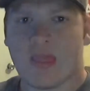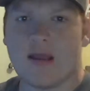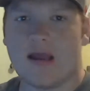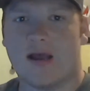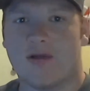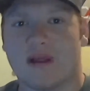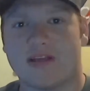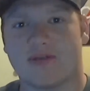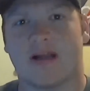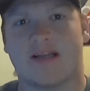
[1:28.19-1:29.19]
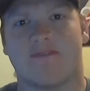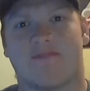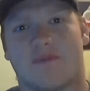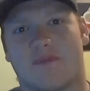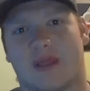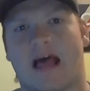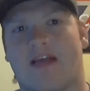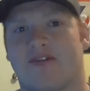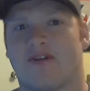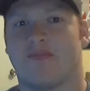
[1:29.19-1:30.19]
resurrected from the
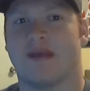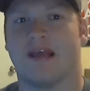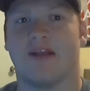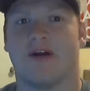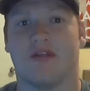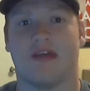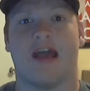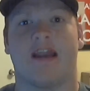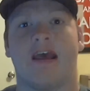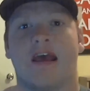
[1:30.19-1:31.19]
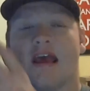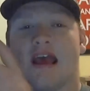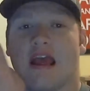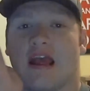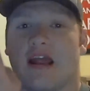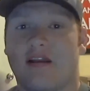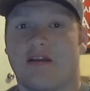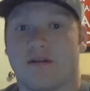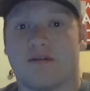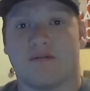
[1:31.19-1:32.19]
Lazarus Pit and all that, and
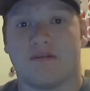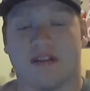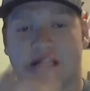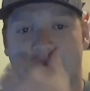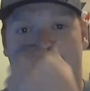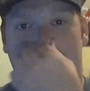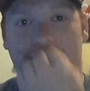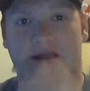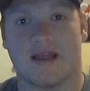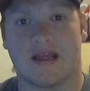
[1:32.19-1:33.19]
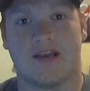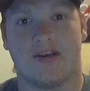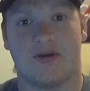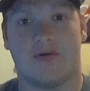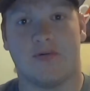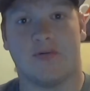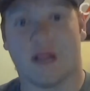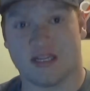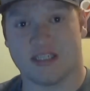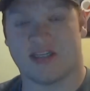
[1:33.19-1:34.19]
she's coming into
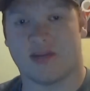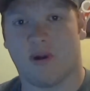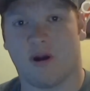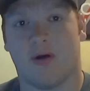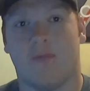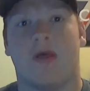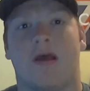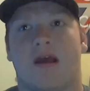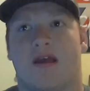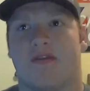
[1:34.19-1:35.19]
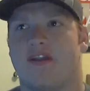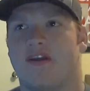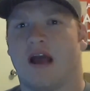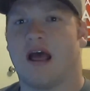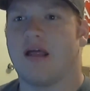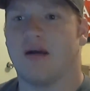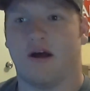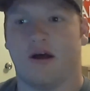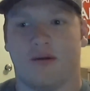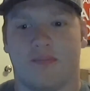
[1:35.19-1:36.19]
Legends of Tomorrow. And then you
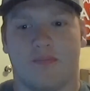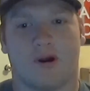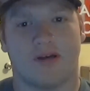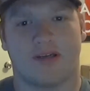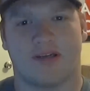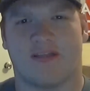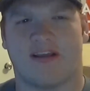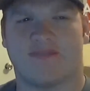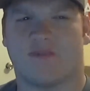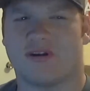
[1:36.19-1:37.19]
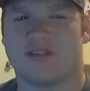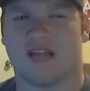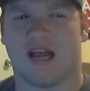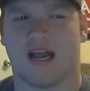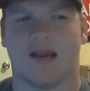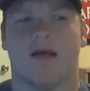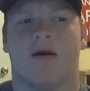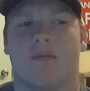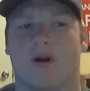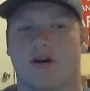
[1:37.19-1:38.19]
got Martin Stein
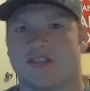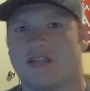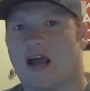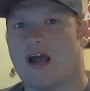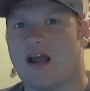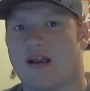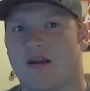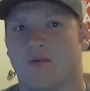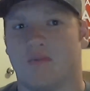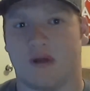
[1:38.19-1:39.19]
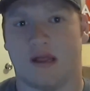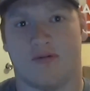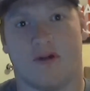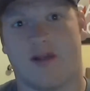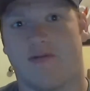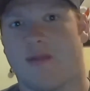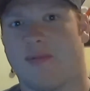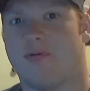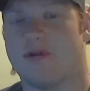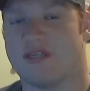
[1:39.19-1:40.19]
and Ronnie
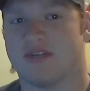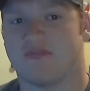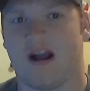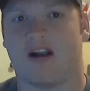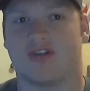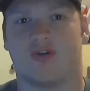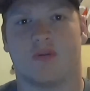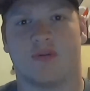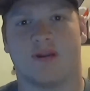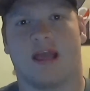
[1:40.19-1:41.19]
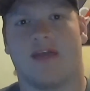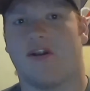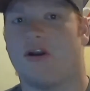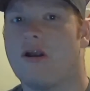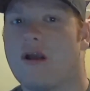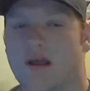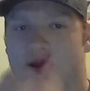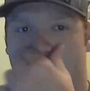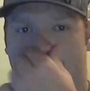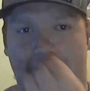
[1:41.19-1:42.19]
Raymond, which is Firestorm together. You got